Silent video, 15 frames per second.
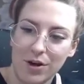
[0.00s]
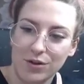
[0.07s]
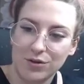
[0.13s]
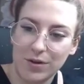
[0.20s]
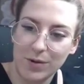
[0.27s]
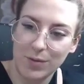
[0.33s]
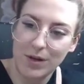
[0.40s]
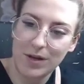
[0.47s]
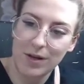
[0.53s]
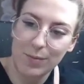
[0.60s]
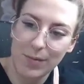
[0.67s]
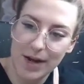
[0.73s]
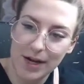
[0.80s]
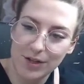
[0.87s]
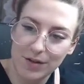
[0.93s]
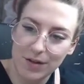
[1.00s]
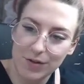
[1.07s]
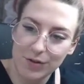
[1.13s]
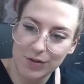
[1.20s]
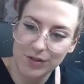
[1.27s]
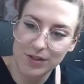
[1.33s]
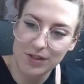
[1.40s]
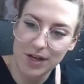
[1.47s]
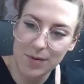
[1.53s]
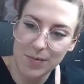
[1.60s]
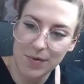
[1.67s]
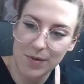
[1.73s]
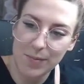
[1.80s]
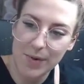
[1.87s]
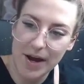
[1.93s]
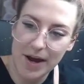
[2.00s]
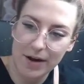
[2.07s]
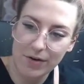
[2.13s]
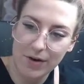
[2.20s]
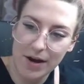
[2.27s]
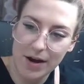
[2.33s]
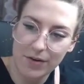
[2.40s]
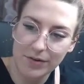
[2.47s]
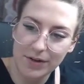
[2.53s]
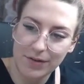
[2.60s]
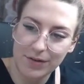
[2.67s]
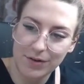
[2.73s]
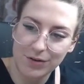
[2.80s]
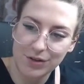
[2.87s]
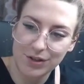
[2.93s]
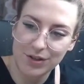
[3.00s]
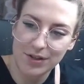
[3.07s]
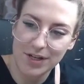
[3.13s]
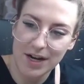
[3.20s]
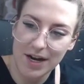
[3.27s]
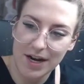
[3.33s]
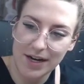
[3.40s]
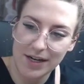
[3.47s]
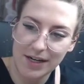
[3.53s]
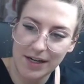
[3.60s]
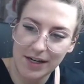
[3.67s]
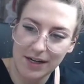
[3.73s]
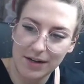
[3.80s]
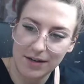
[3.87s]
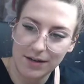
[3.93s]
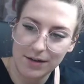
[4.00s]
So like we can imagine that there's some in the background and they're just tiny